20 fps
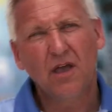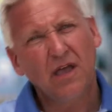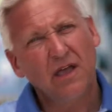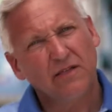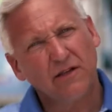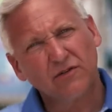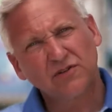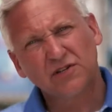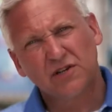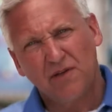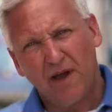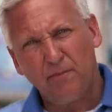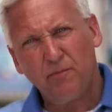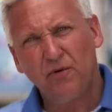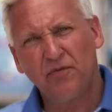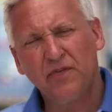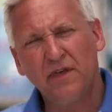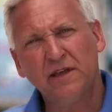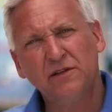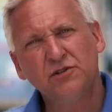There's a couple
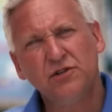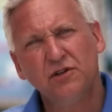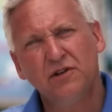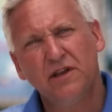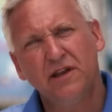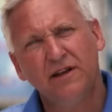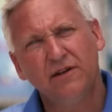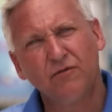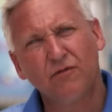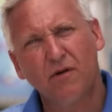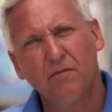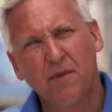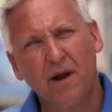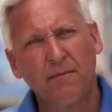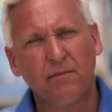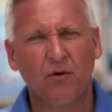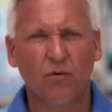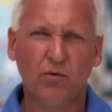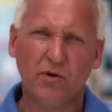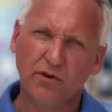things you need to
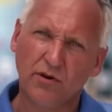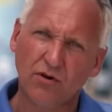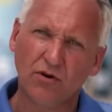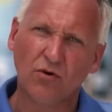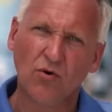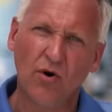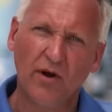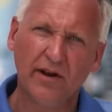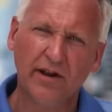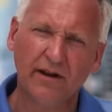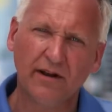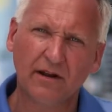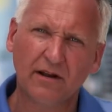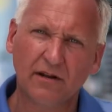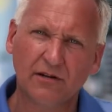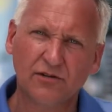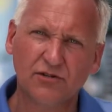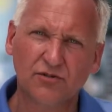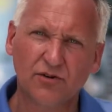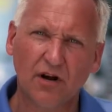remember when you're going into a
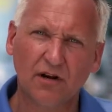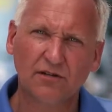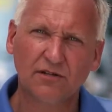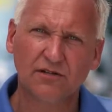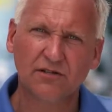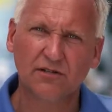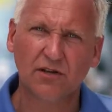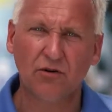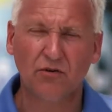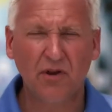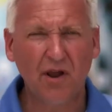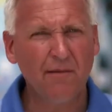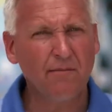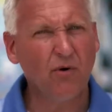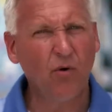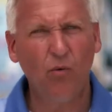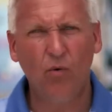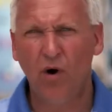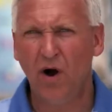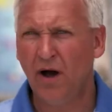construction zone. Number
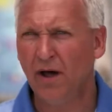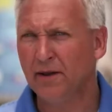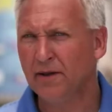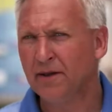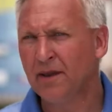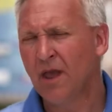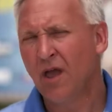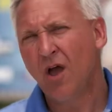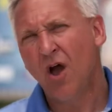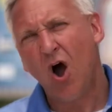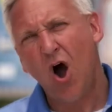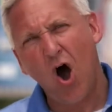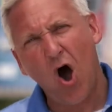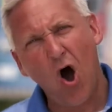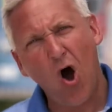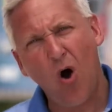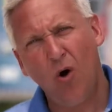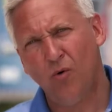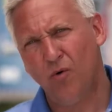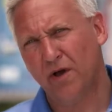one,
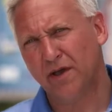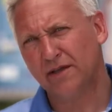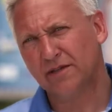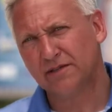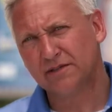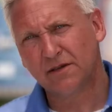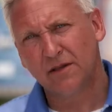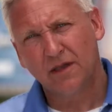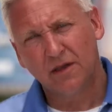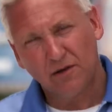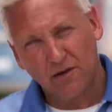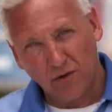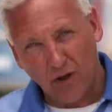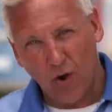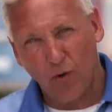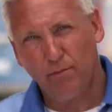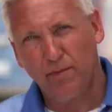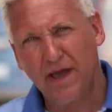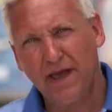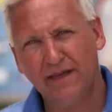always
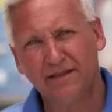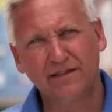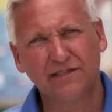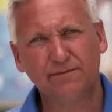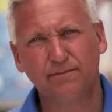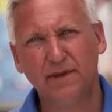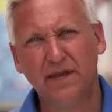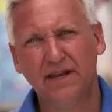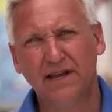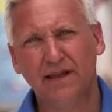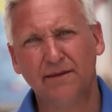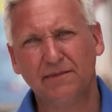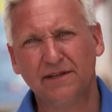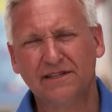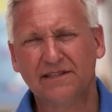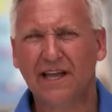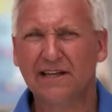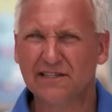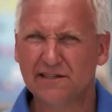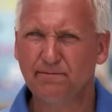obey the speed limit.
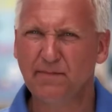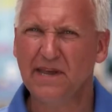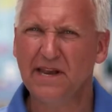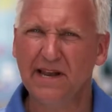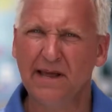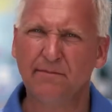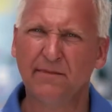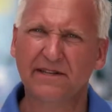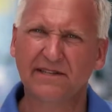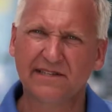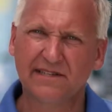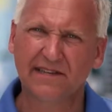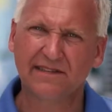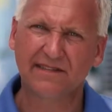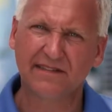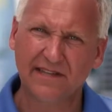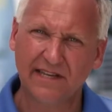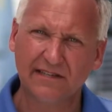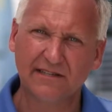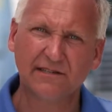That speed limit
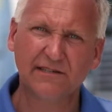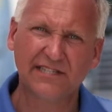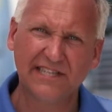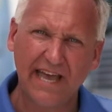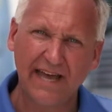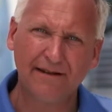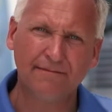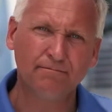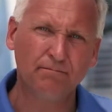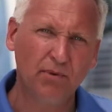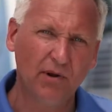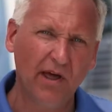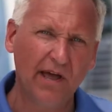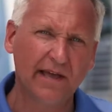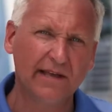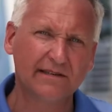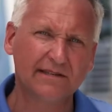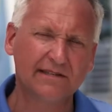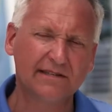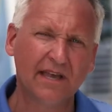is set in
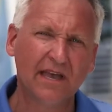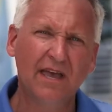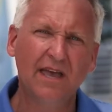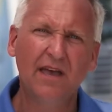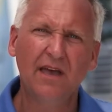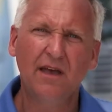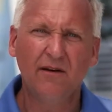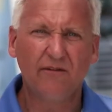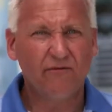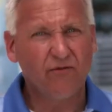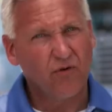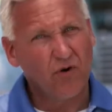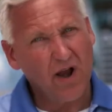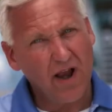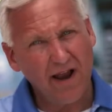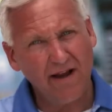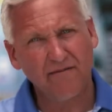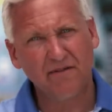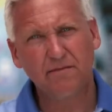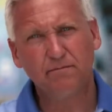place for
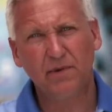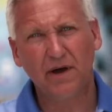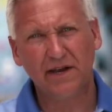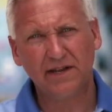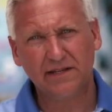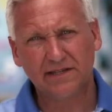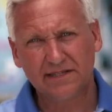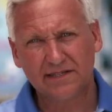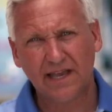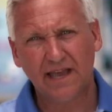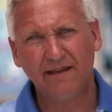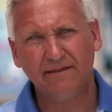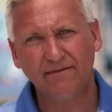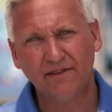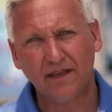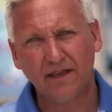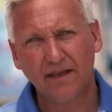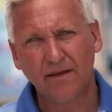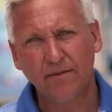everybody's safety.